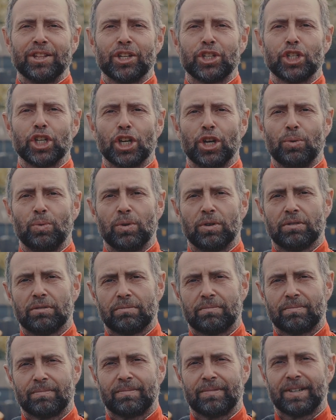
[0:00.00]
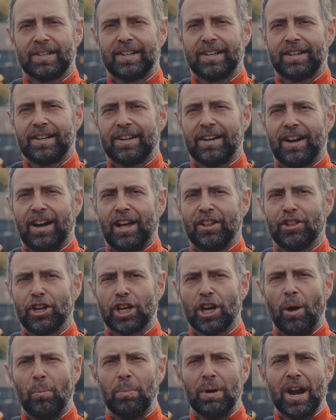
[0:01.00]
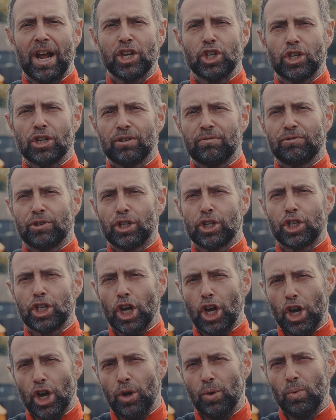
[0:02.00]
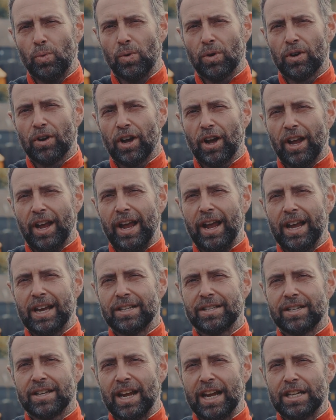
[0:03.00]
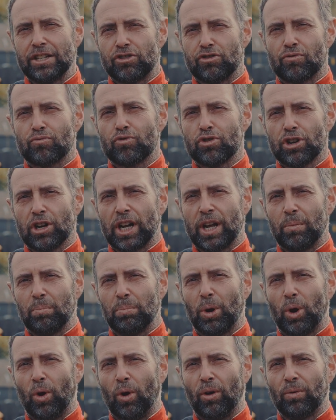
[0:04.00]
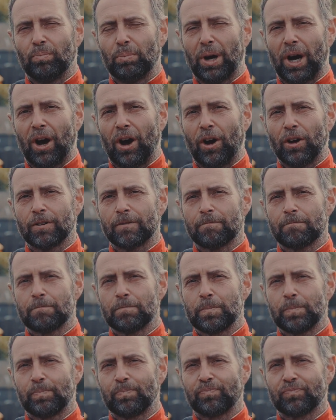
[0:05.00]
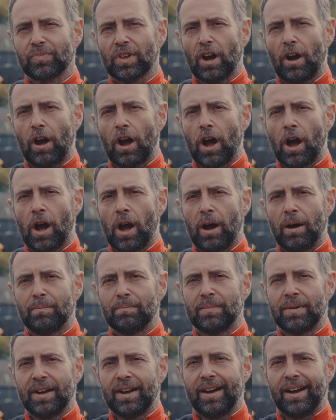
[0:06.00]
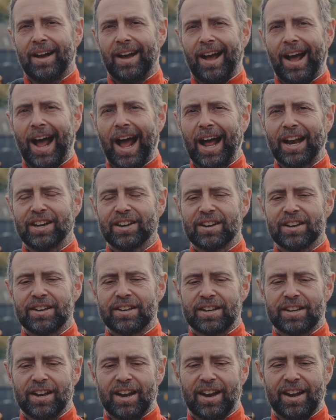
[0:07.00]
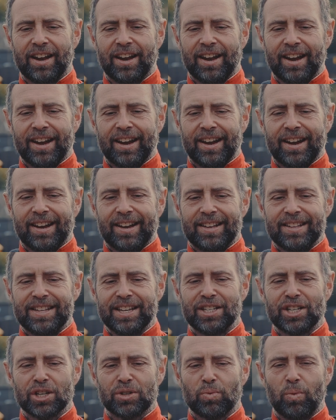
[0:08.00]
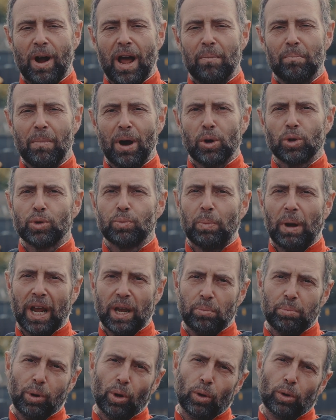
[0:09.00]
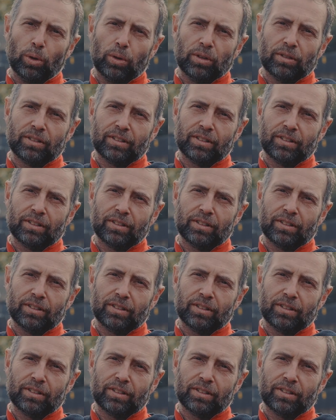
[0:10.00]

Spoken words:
the two. And the combination of the two is the really important part. And this is where most people